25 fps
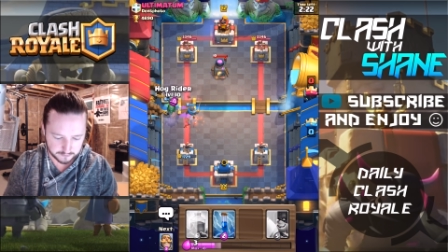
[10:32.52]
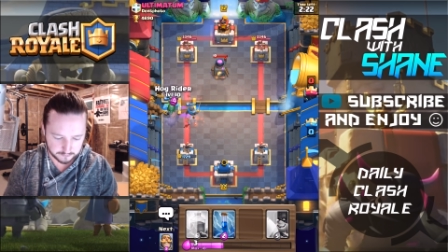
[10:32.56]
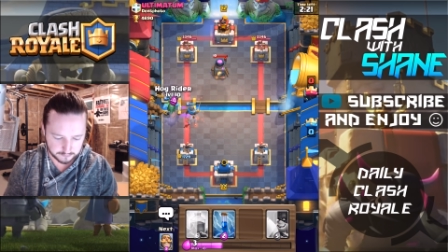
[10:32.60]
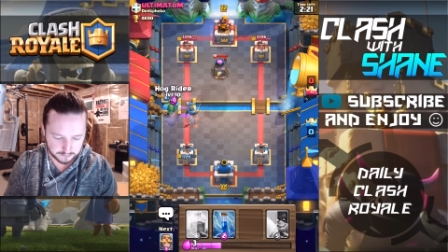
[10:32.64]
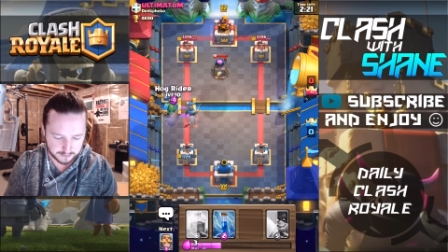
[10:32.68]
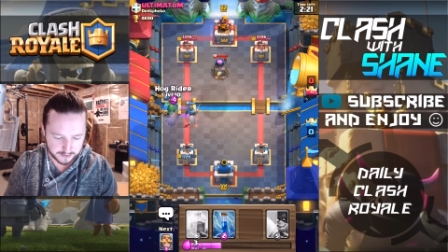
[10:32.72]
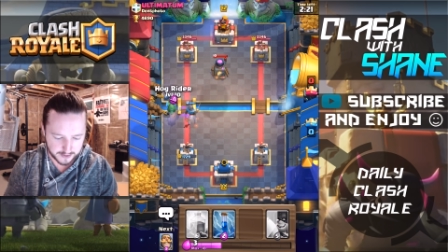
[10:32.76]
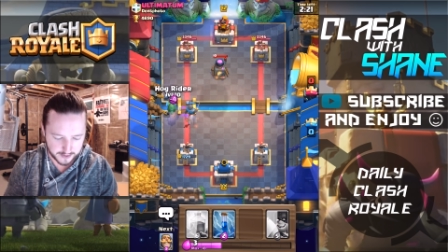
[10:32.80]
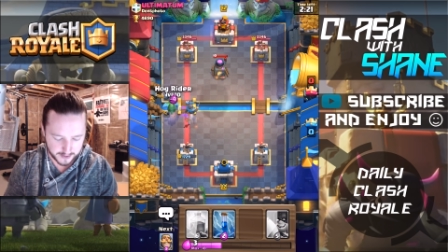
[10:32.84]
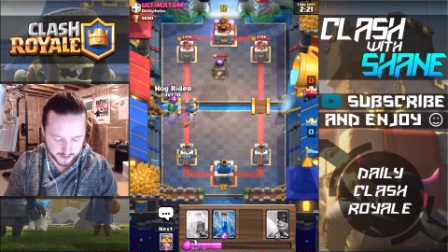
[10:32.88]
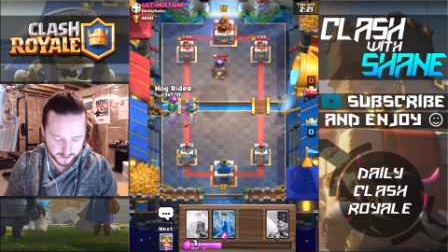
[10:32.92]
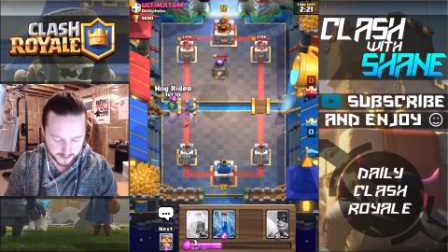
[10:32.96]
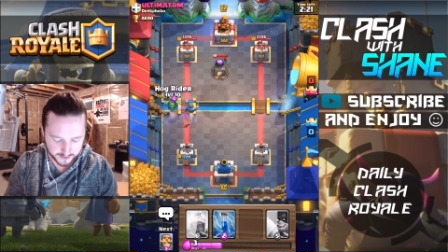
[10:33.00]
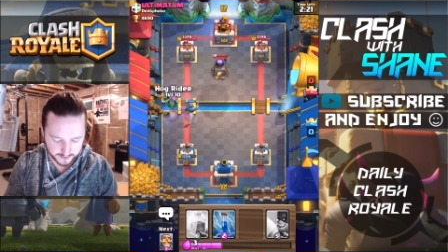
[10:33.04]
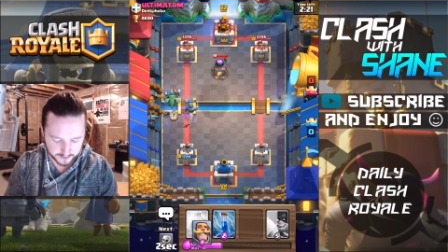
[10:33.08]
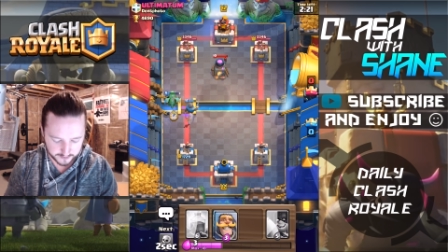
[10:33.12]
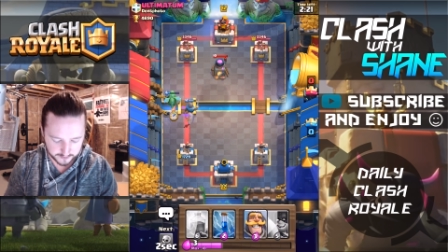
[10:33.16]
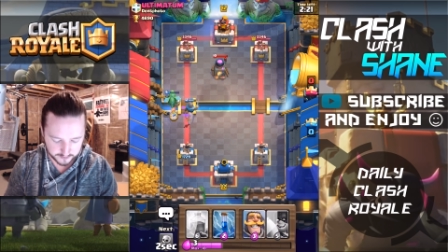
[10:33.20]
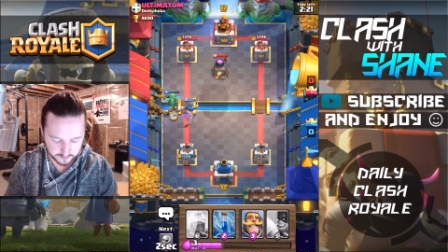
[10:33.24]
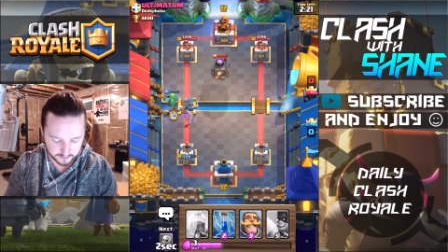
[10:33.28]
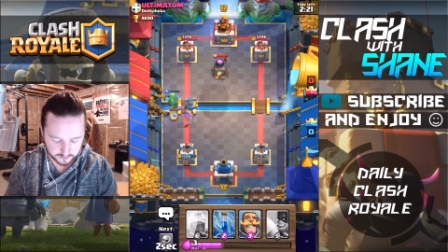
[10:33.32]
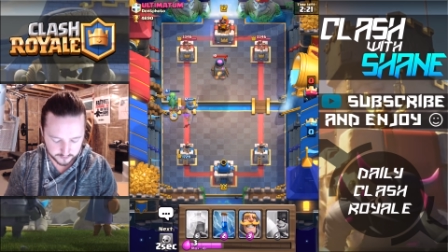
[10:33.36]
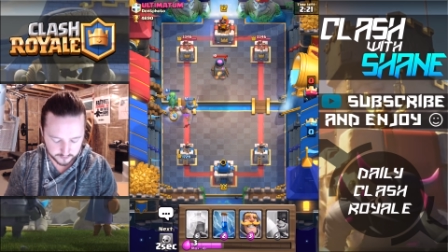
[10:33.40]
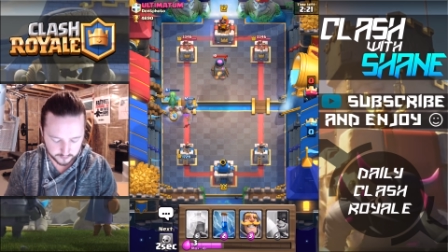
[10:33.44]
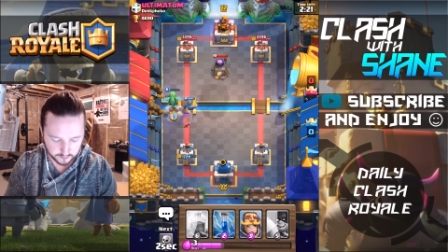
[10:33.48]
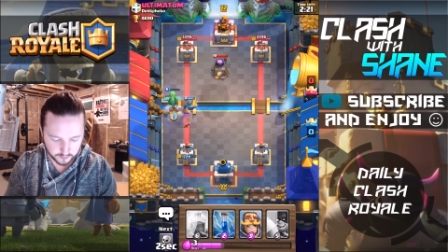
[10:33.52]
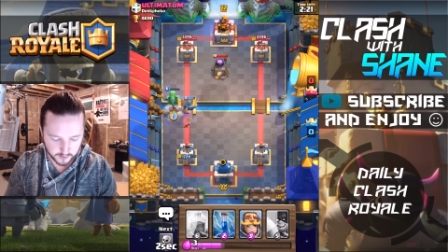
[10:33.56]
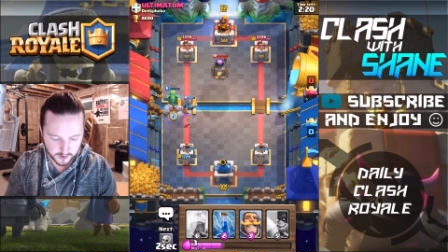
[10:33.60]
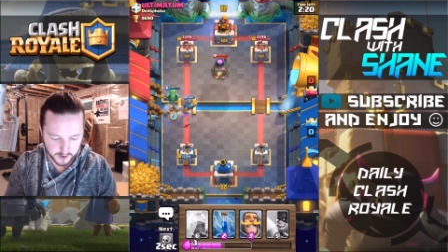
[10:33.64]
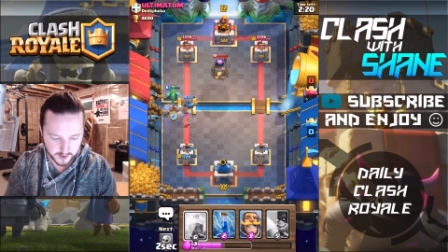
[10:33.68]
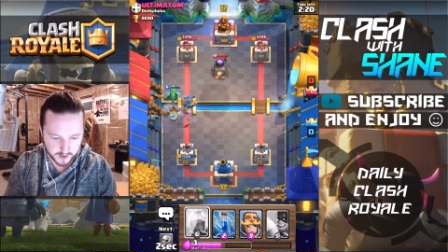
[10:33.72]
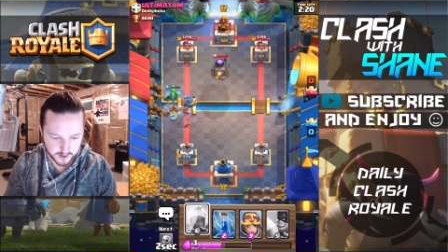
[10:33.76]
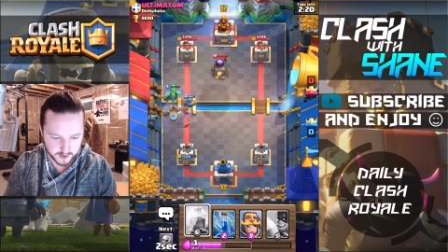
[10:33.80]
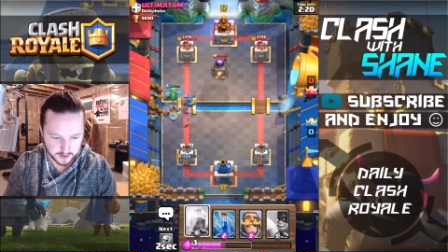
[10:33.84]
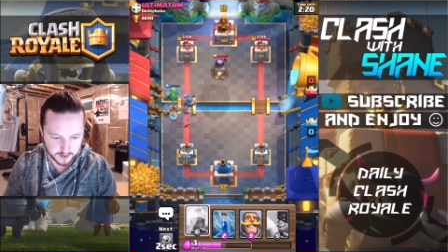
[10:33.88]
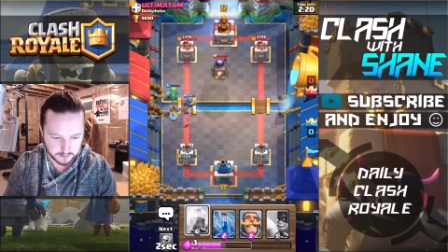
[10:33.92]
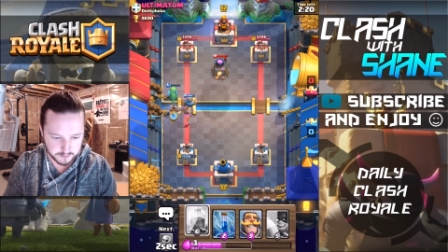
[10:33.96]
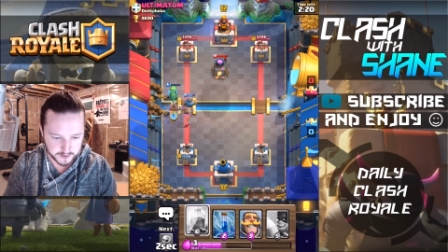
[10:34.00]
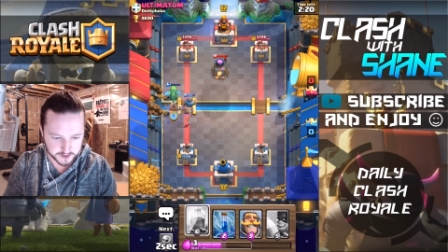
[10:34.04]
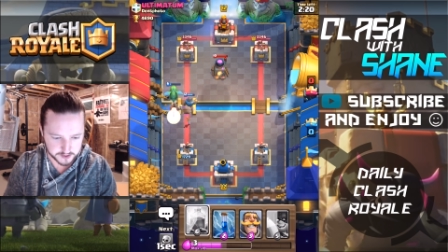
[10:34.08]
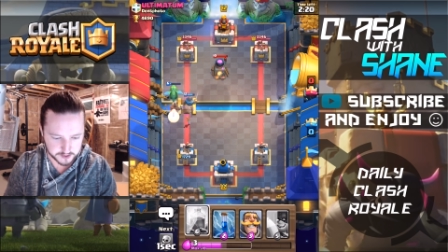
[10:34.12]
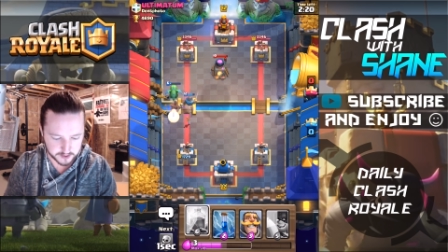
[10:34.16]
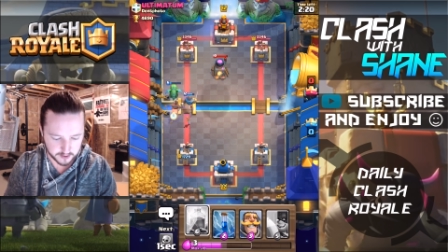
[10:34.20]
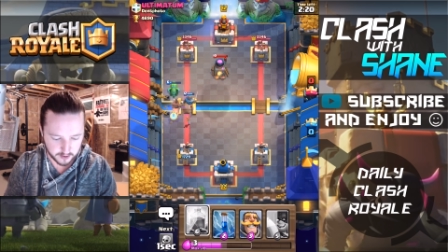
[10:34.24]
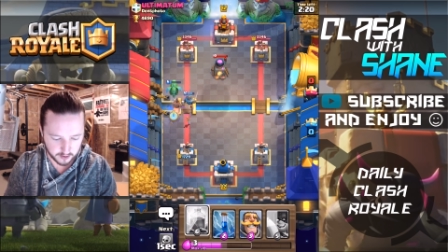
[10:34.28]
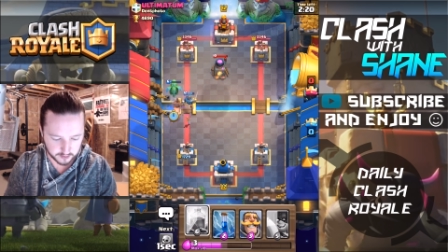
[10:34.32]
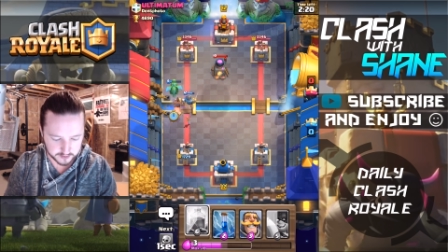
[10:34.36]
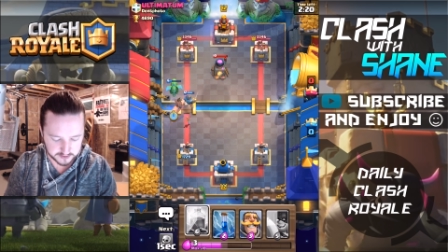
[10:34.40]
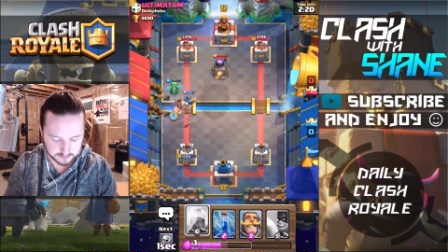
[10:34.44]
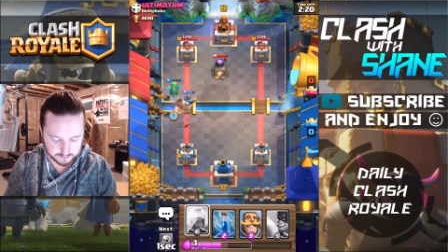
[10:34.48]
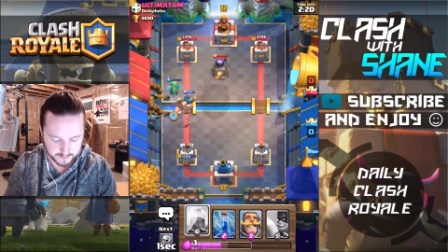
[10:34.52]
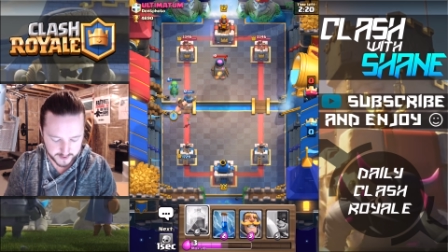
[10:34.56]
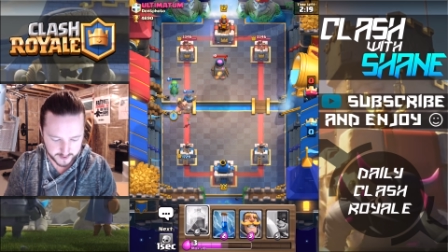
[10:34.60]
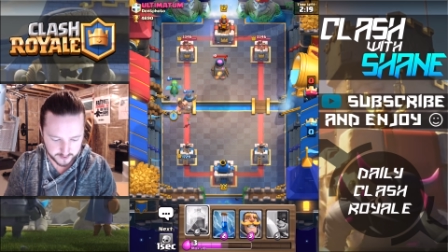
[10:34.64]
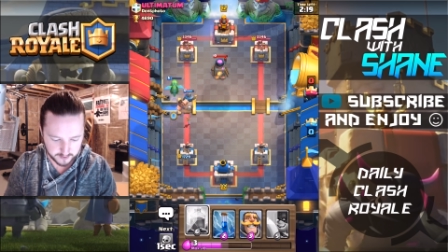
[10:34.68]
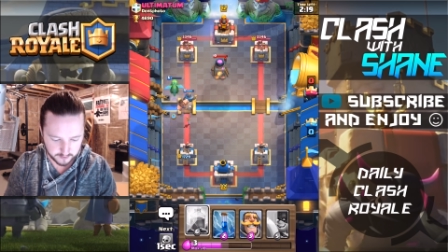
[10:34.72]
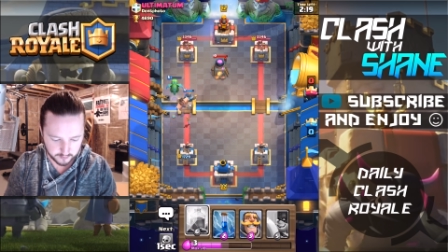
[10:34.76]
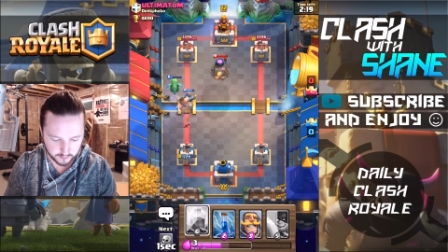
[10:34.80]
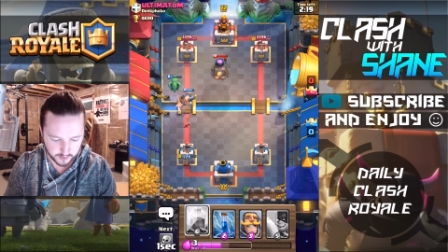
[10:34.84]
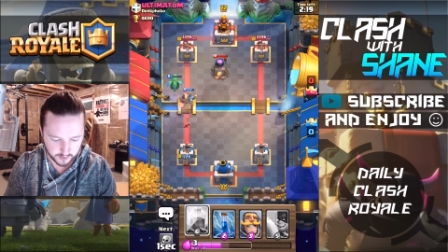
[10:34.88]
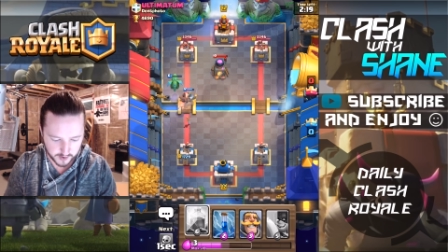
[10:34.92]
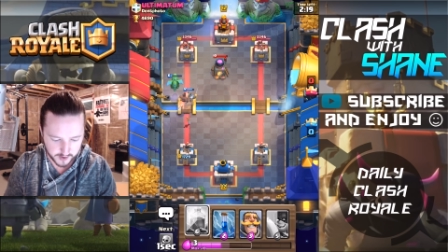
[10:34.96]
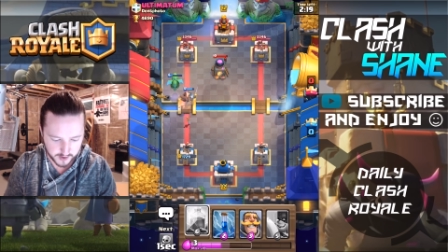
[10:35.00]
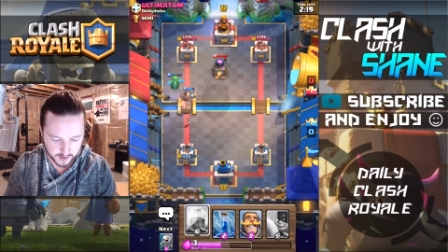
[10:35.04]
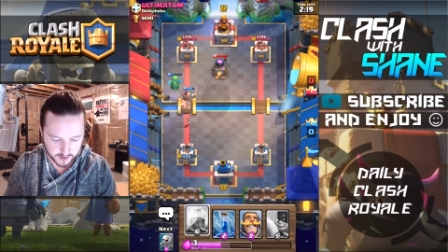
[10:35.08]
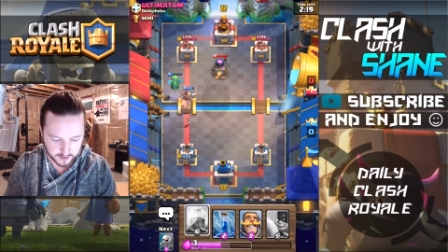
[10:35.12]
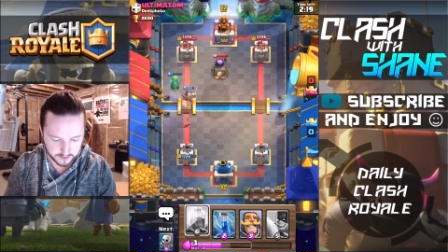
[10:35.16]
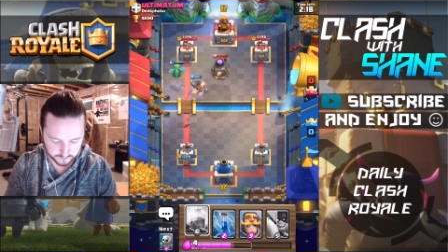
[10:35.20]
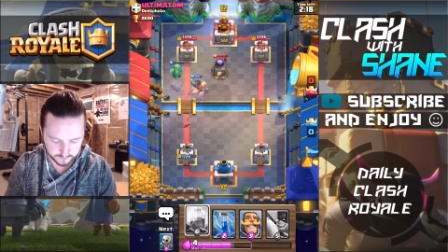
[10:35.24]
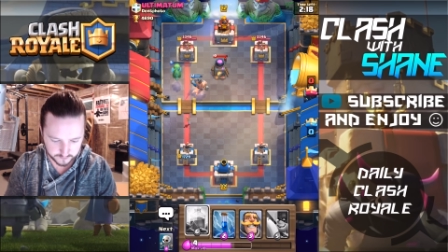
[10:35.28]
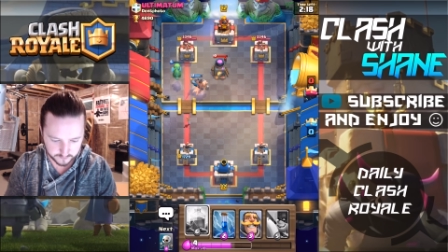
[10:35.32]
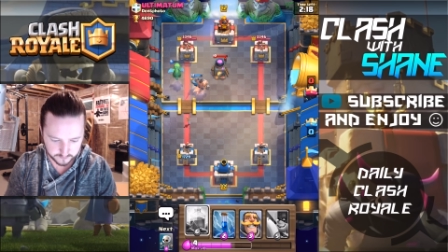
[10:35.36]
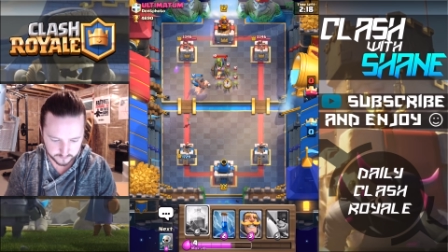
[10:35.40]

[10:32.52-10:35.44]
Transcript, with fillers: Why? Why, Mr. Ultimatum? Why?